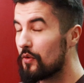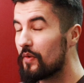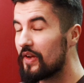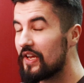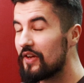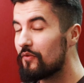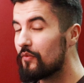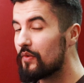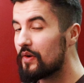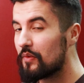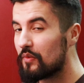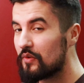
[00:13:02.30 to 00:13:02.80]

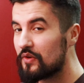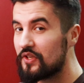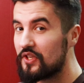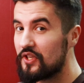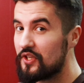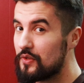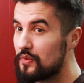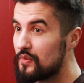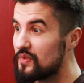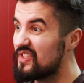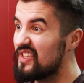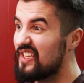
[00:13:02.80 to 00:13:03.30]
if we were to
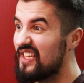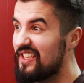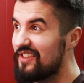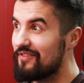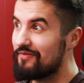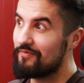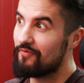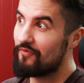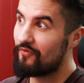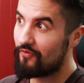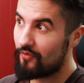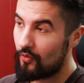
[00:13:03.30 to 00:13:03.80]
use the
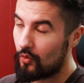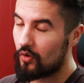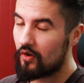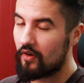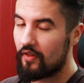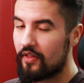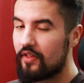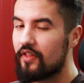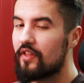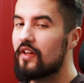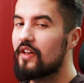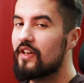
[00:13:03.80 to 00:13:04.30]

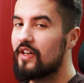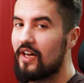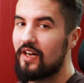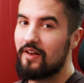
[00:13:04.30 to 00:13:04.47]
fourth